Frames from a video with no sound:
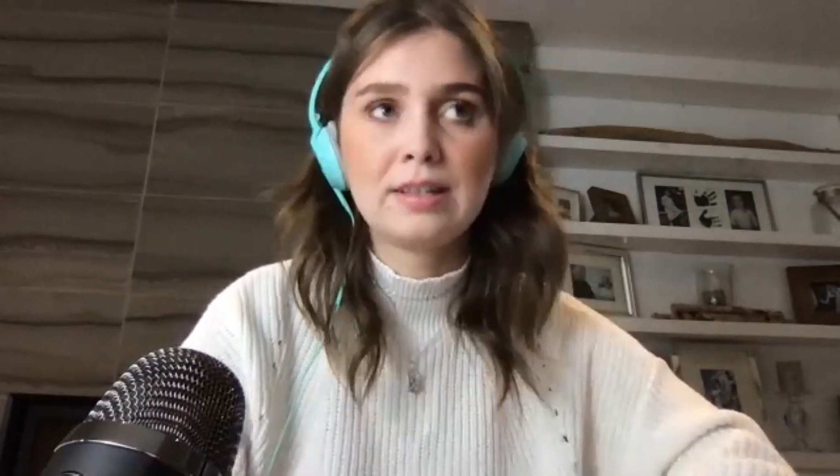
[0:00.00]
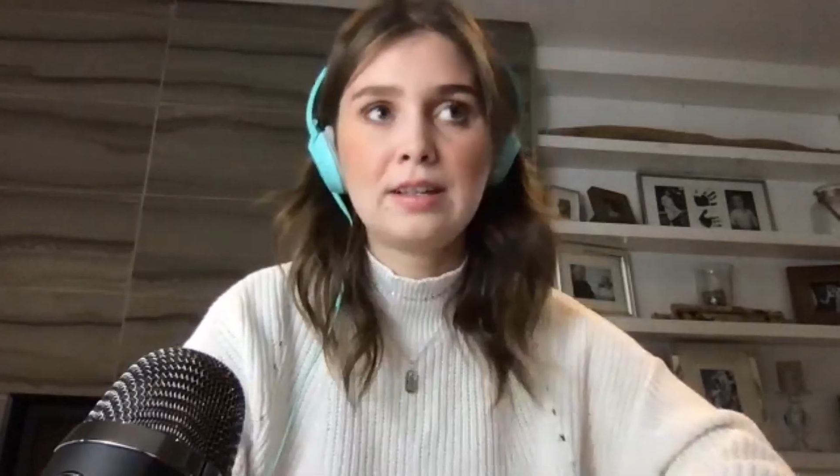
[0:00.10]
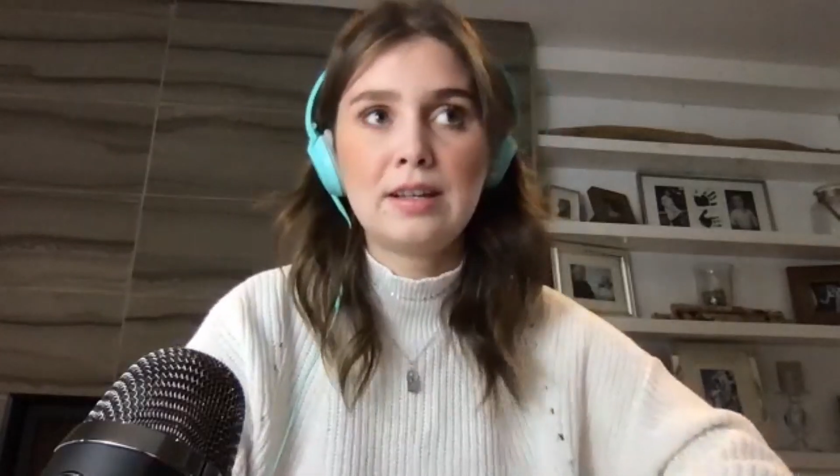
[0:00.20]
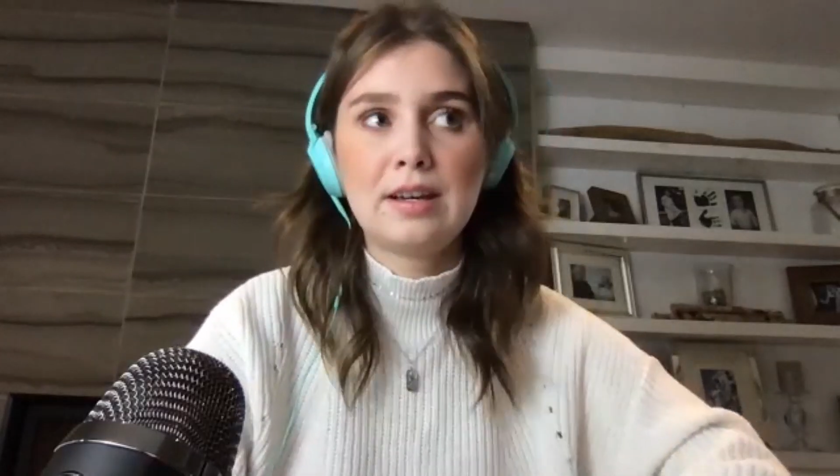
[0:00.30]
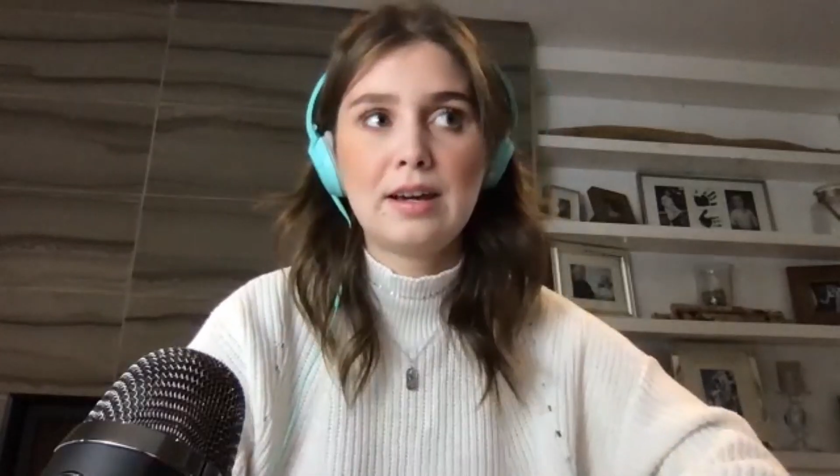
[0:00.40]

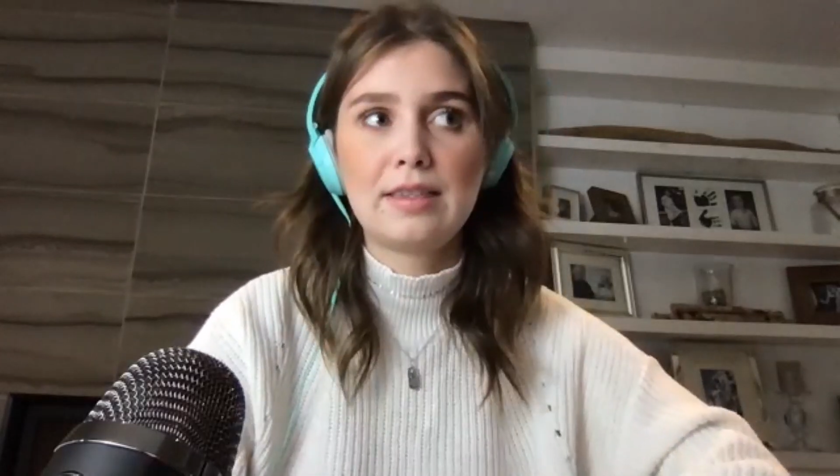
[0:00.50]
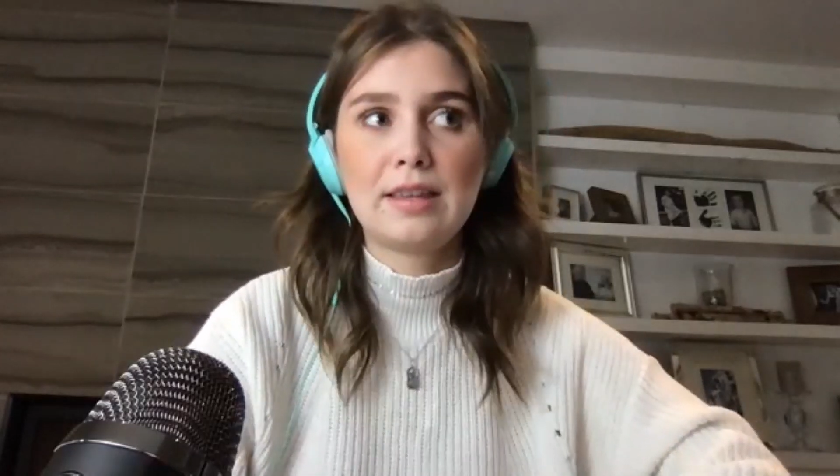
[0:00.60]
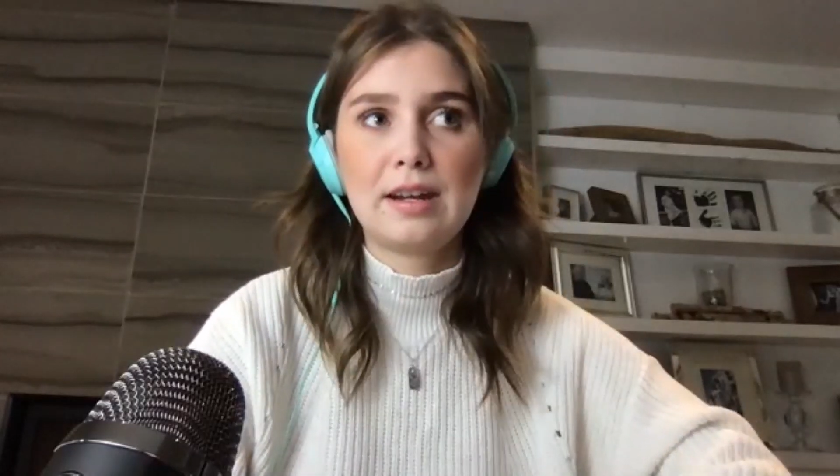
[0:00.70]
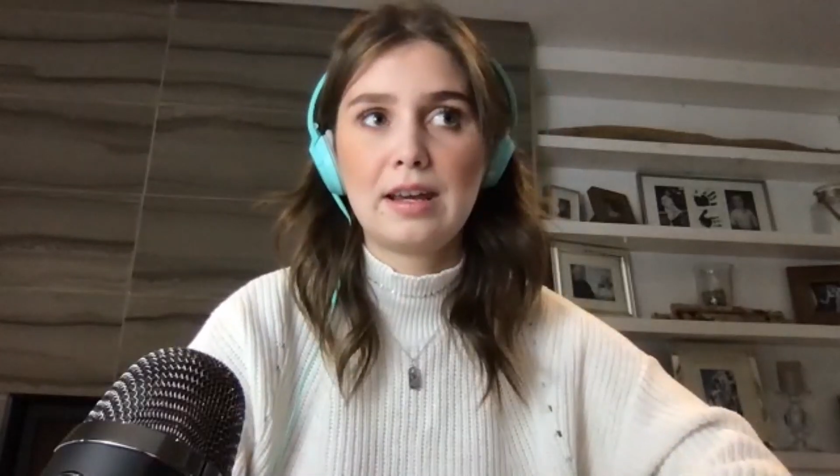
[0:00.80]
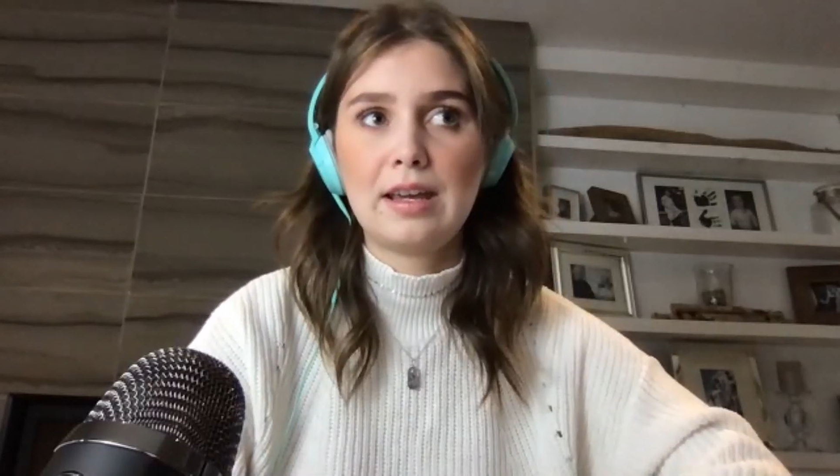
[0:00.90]
Mm-hmm. And
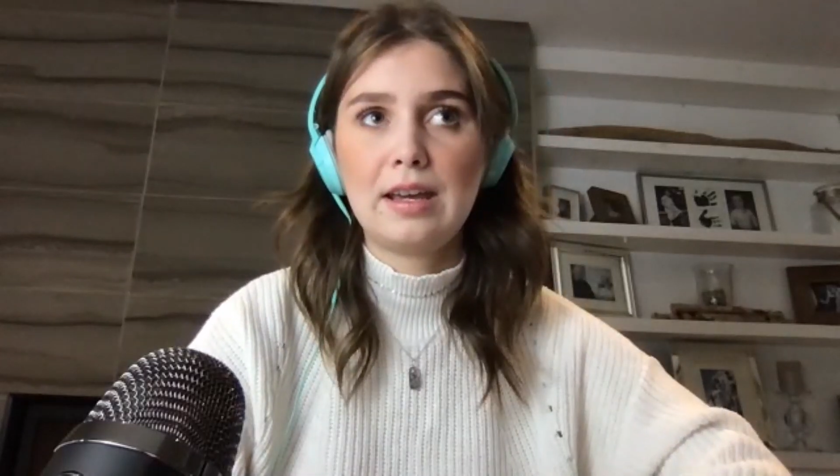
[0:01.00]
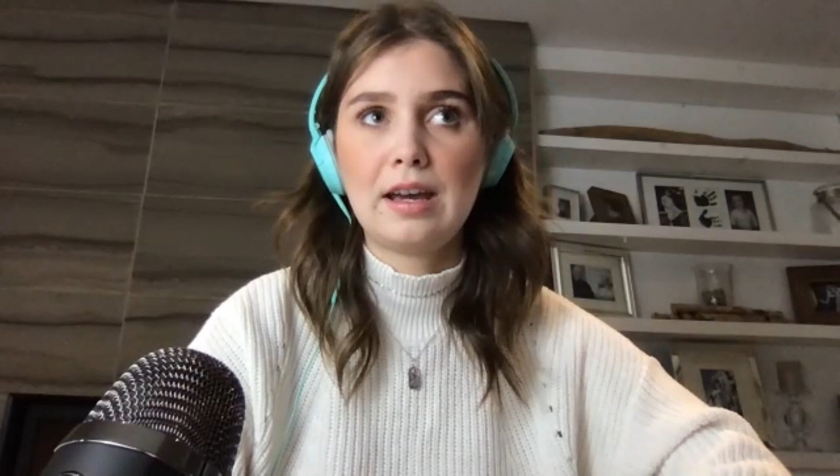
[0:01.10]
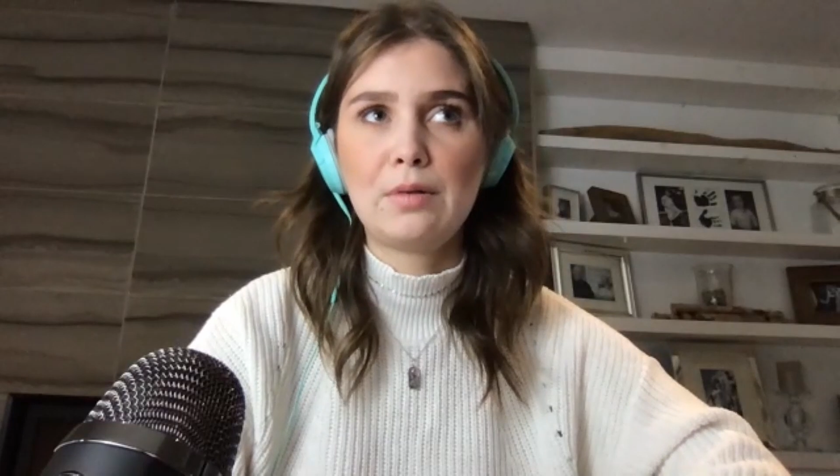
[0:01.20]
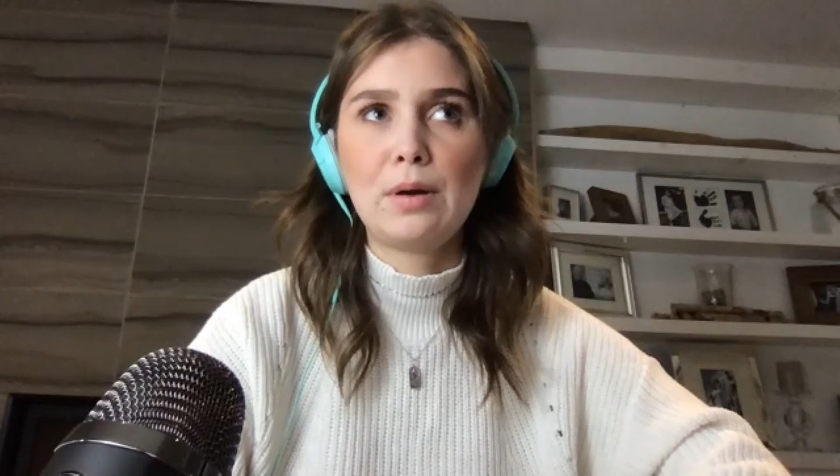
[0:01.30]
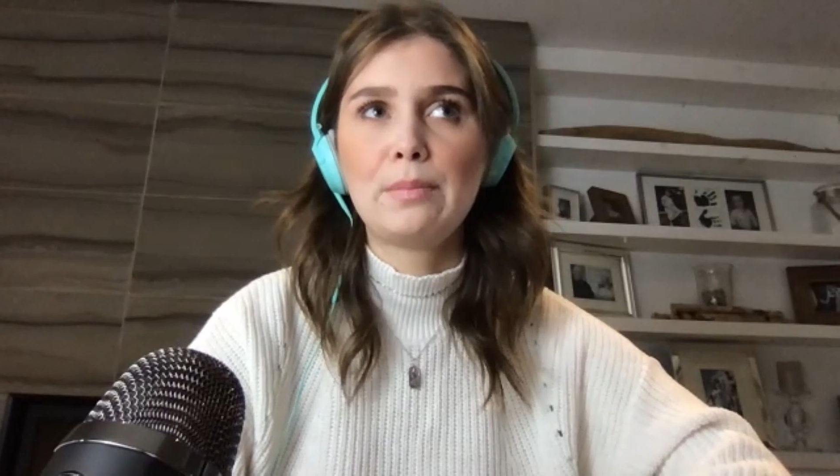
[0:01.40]
then
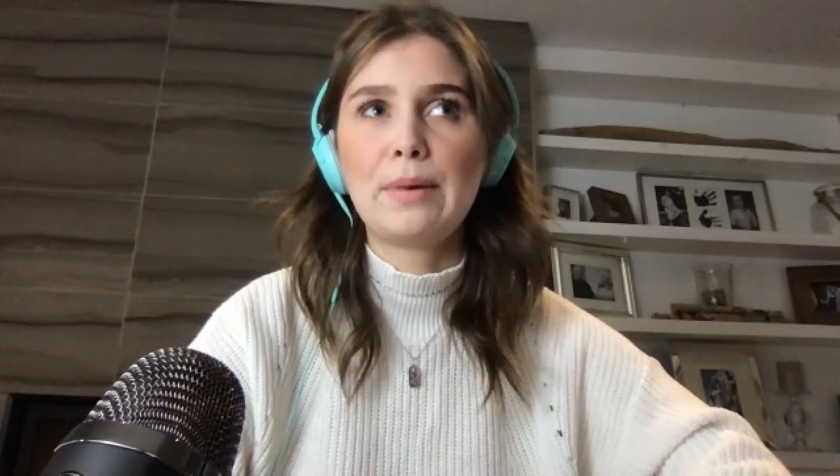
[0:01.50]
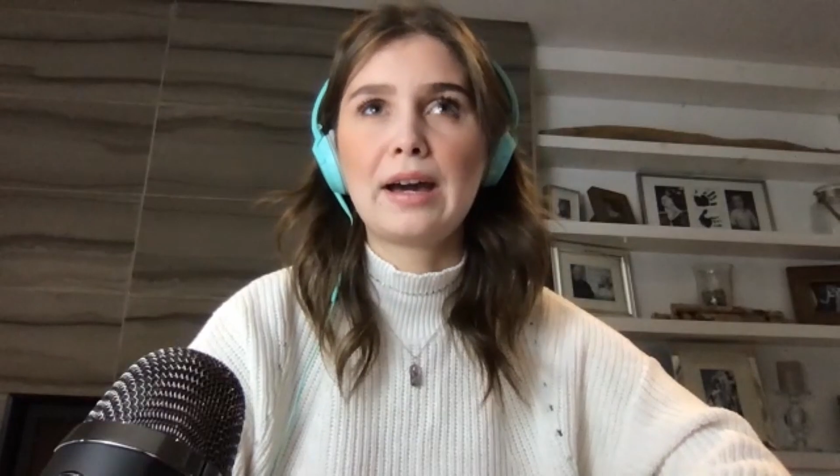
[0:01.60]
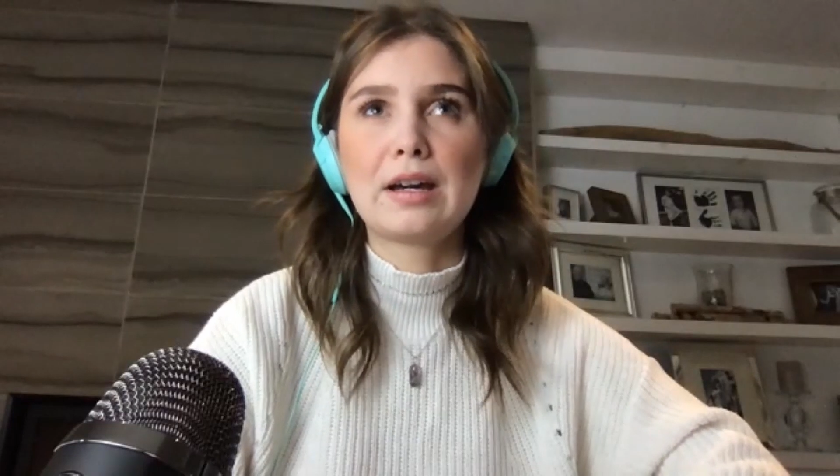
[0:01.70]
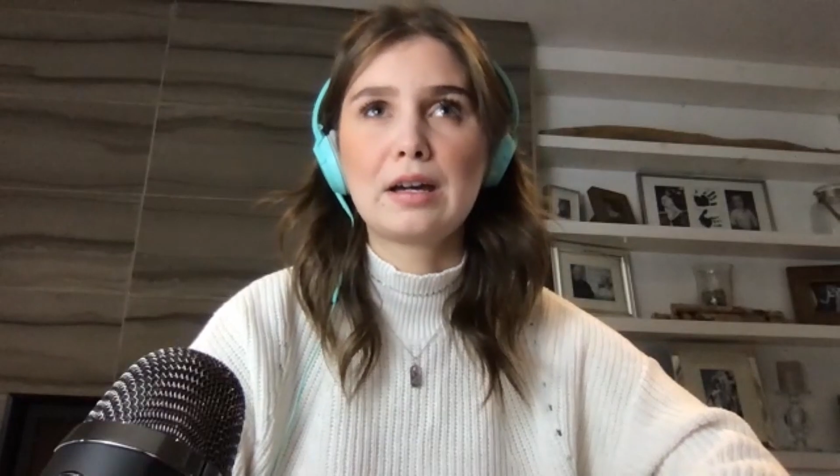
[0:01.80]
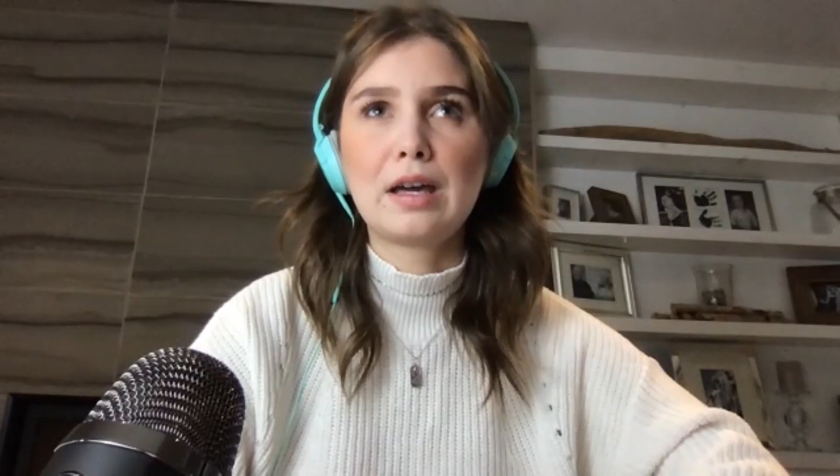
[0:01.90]
I went back,